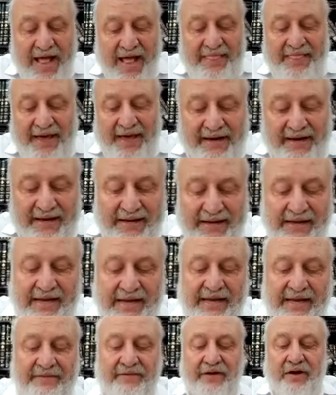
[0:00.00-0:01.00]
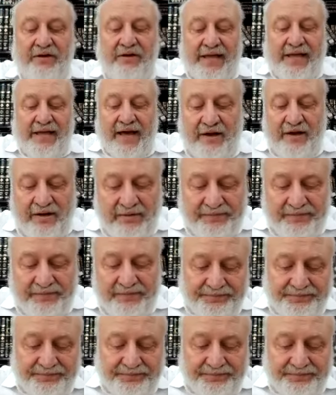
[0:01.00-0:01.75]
That even alecha,